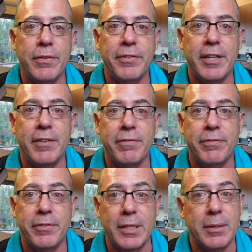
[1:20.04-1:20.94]
if you
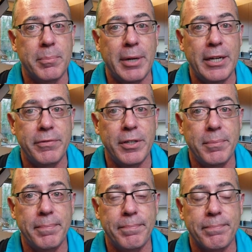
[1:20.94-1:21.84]
have
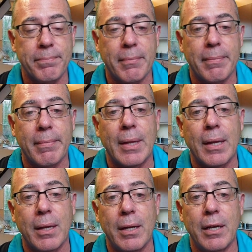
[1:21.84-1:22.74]
biofilm?
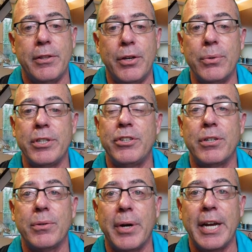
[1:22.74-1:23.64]
The only
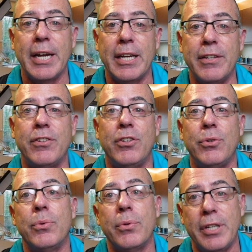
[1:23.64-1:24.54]
sure way is
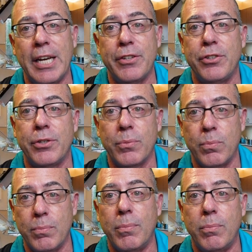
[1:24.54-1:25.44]
to test your
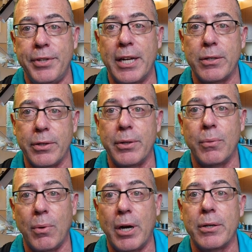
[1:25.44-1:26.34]
dental unit
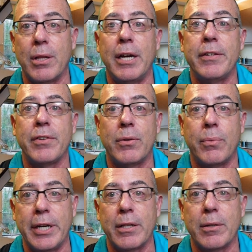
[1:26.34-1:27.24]
water lines on a
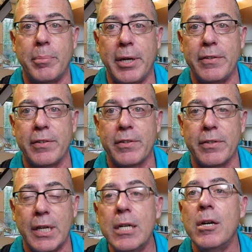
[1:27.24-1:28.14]
regular basis.
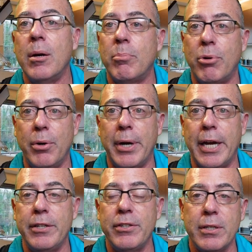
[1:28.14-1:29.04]

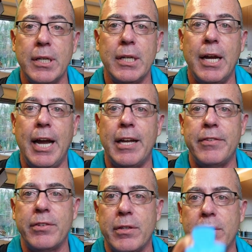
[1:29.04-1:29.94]
ProEdge
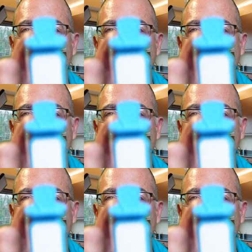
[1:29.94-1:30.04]
has the